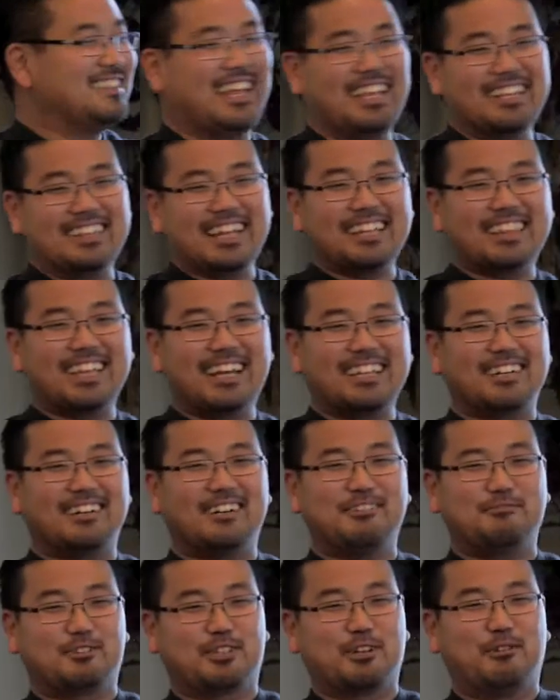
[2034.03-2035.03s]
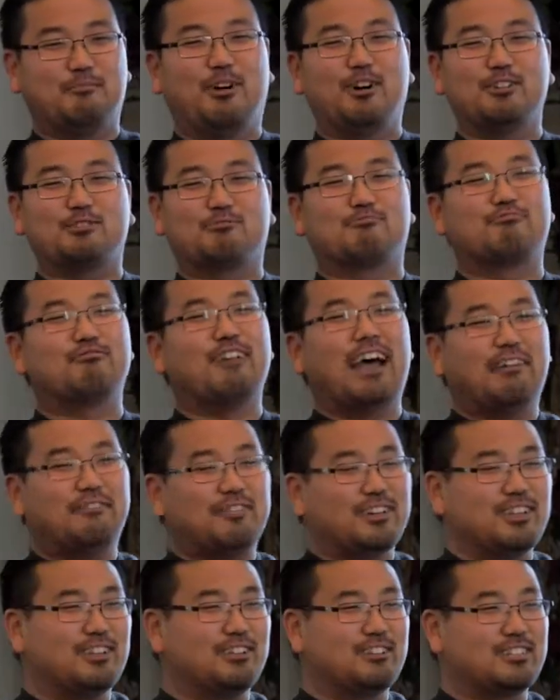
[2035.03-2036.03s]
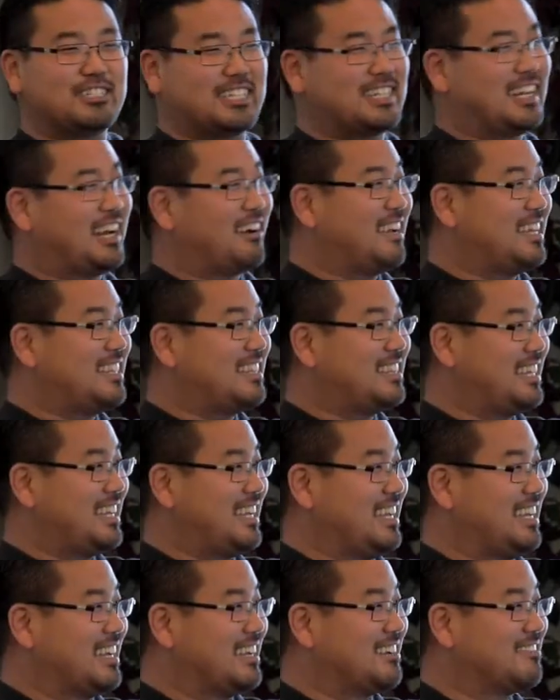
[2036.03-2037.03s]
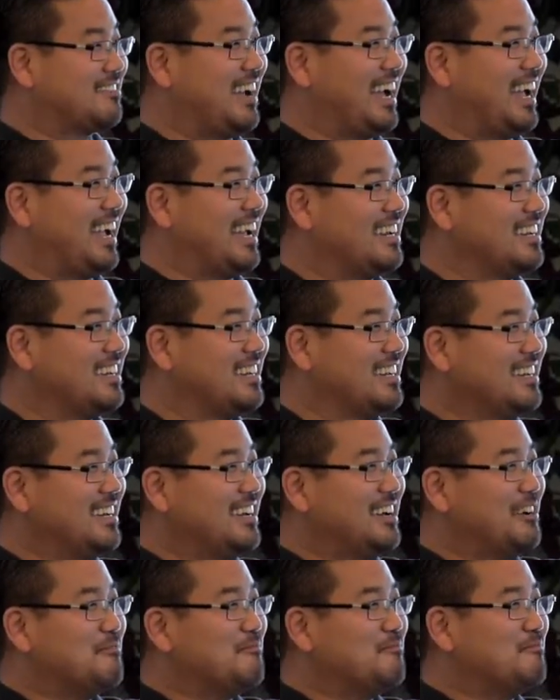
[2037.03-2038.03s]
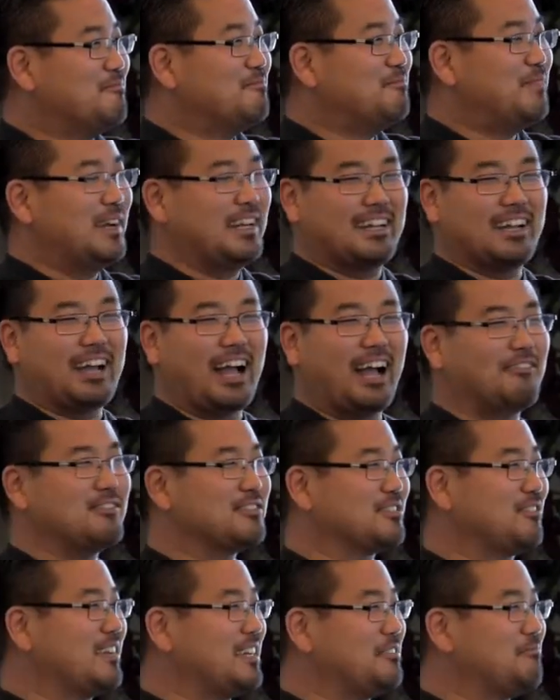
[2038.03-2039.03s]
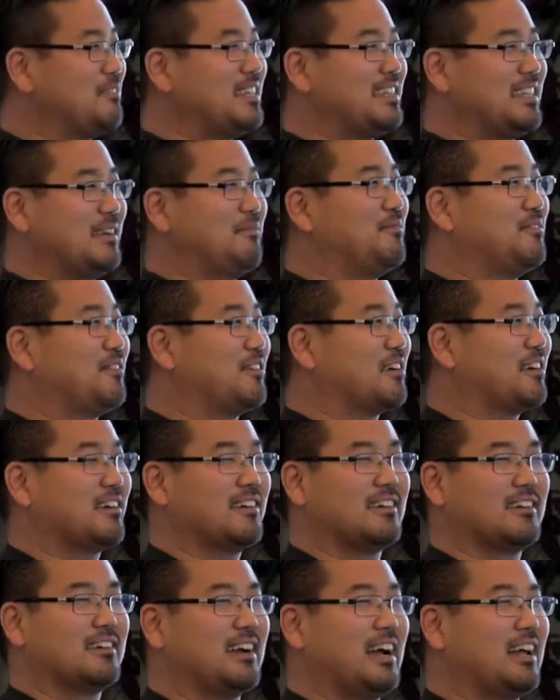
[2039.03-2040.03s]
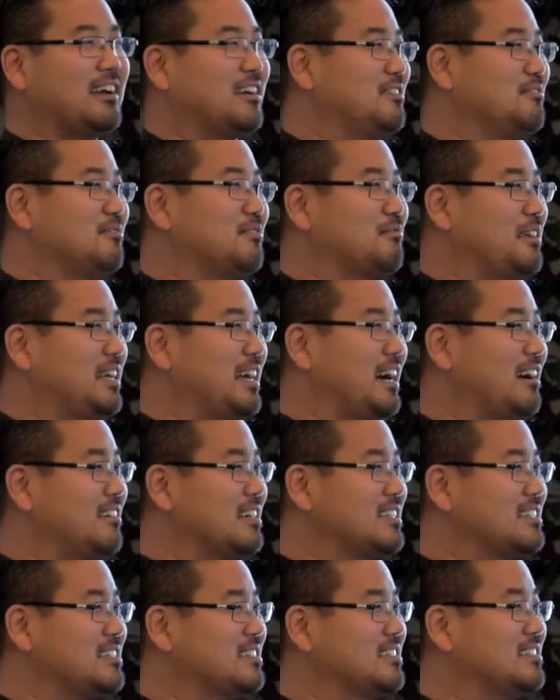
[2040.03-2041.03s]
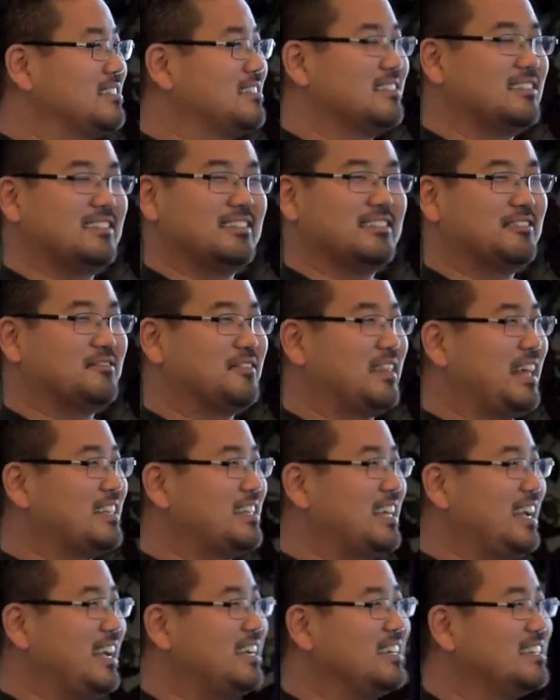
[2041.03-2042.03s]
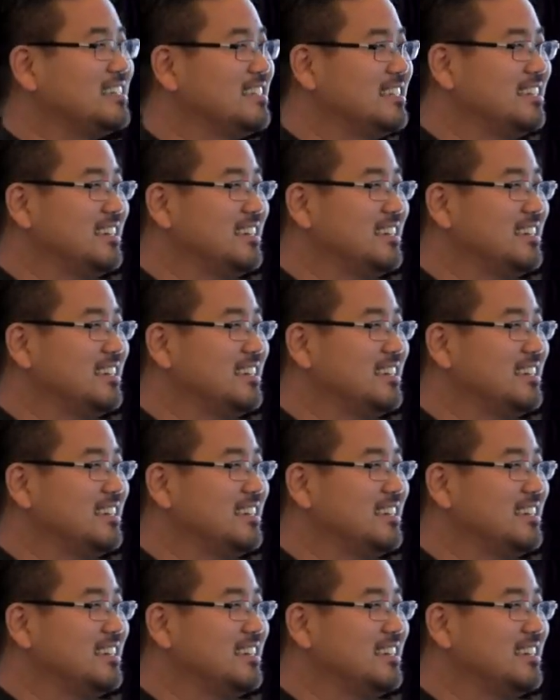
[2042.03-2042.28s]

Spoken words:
They thought that was the most revolutionary thing, right? But I was only with them for, I don't know, 3 hours that day.